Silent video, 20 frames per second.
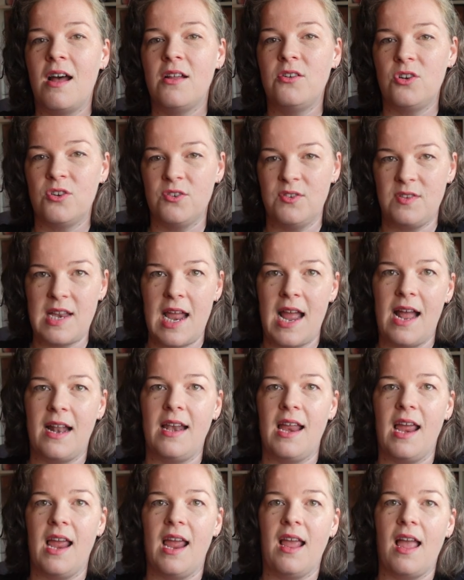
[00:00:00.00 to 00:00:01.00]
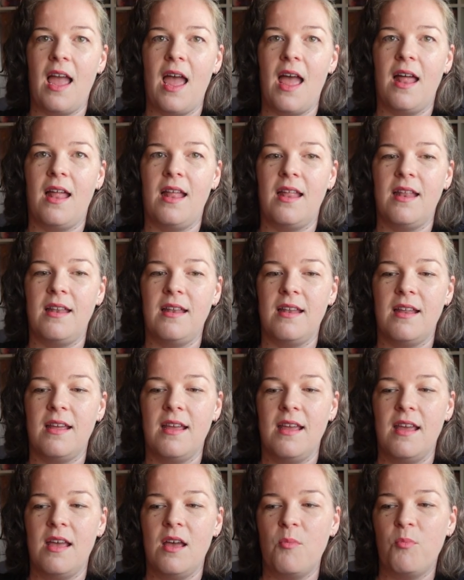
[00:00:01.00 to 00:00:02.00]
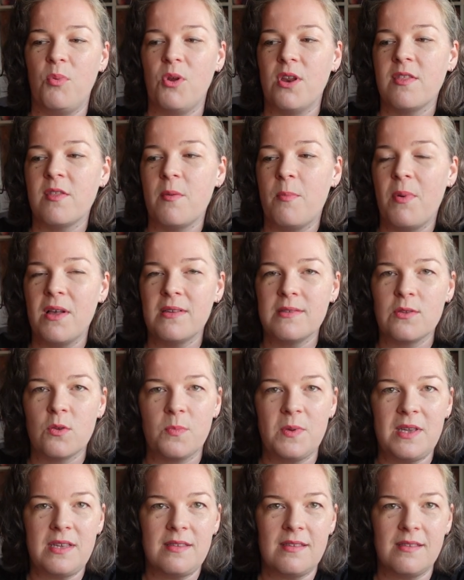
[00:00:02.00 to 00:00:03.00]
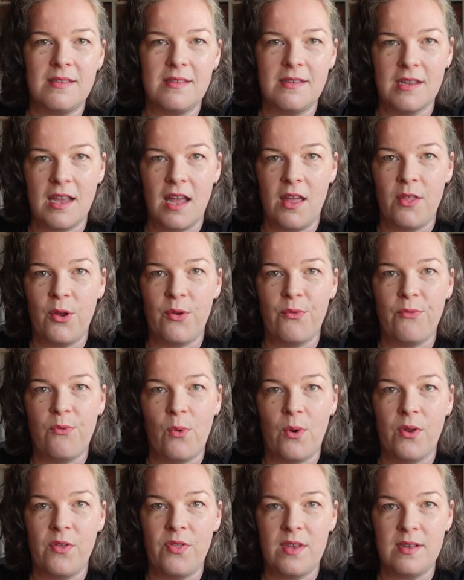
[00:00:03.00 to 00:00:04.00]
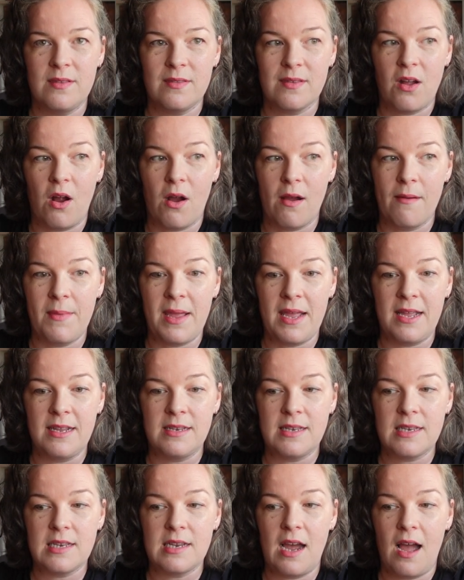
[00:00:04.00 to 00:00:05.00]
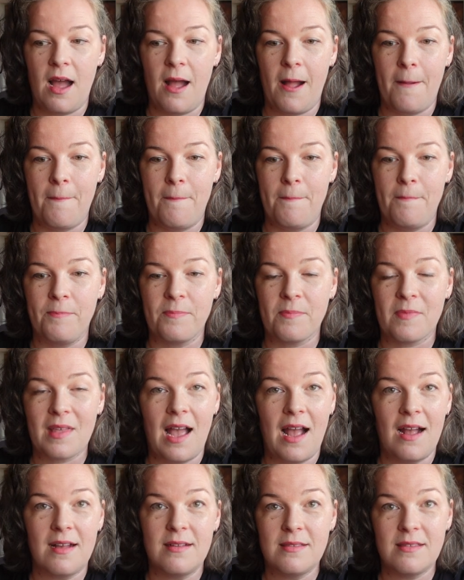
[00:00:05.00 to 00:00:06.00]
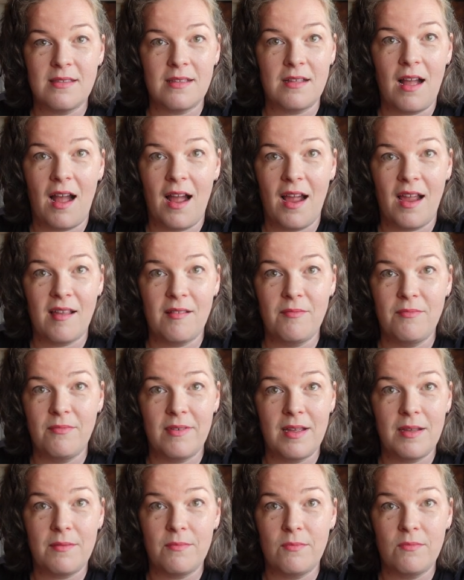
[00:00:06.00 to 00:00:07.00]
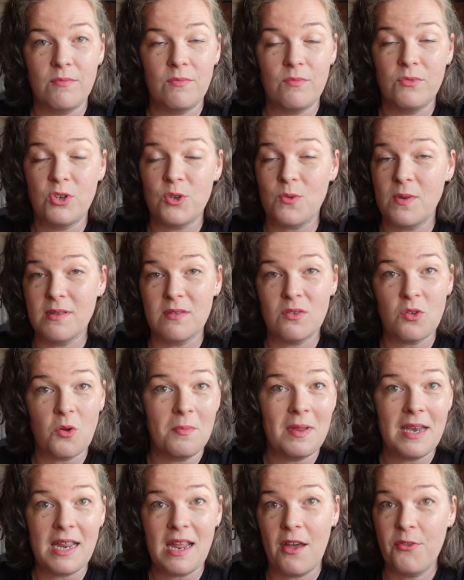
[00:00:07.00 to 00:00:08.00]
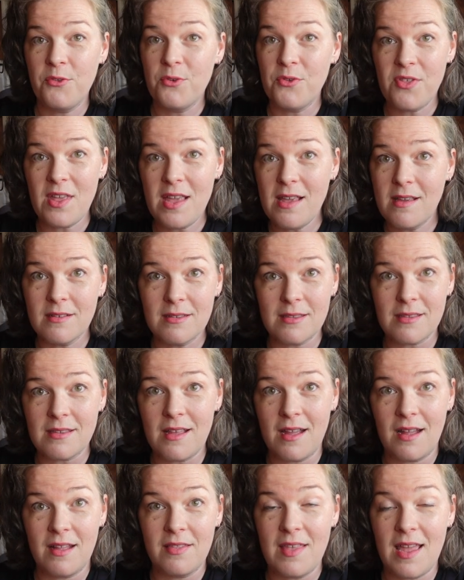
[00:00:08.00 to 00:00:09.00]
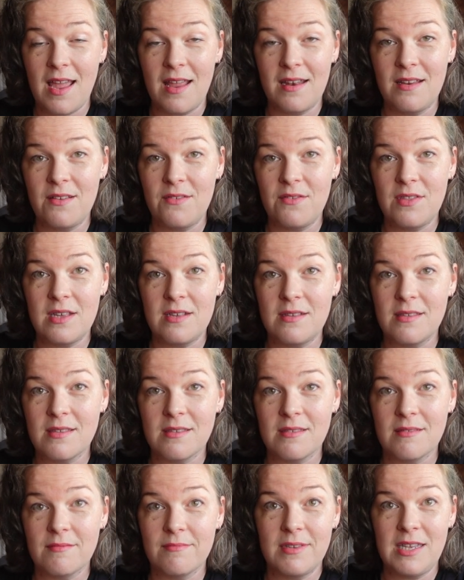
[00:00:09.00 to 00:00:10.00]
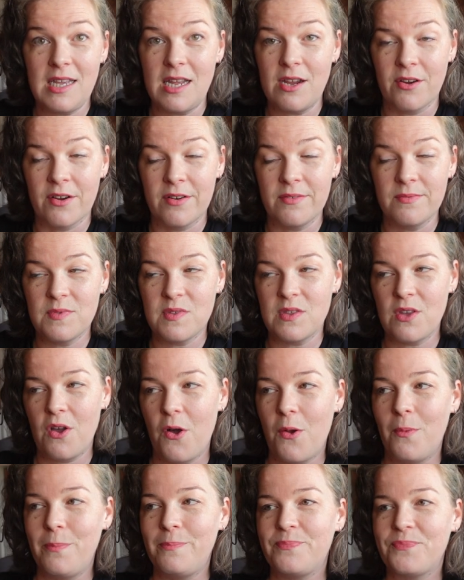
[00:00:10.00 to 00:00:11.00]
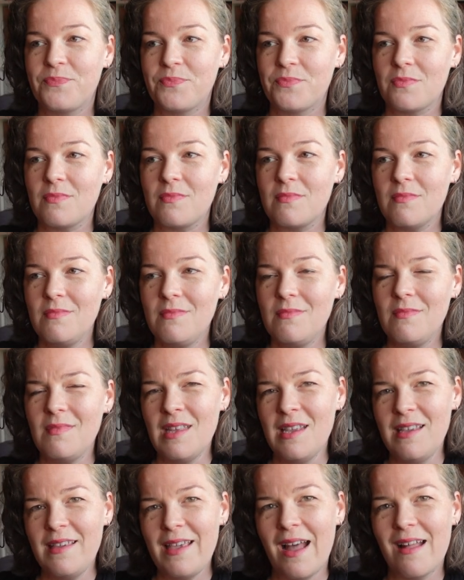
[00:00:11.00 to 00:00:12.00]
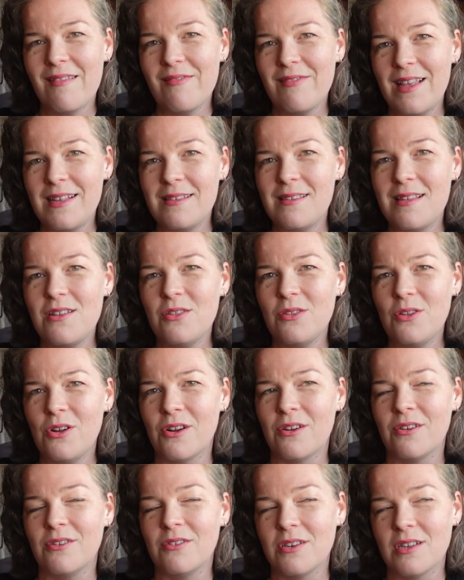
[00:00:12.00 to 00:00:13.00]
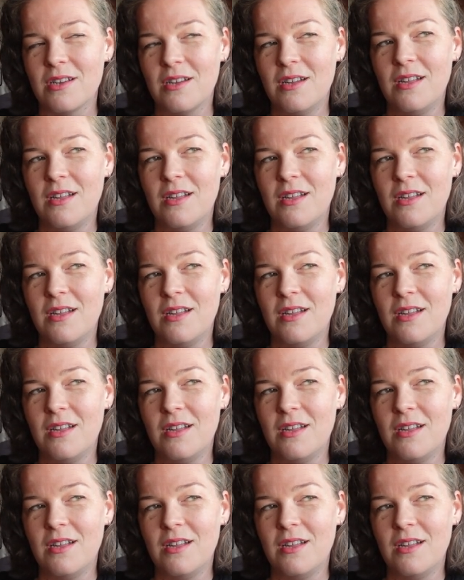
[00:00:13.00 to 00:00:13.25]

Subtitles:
understanding and putting the puzzle pieces together for this garment, as I am doing so many other things at the end of this year. So yeah, lesson learned.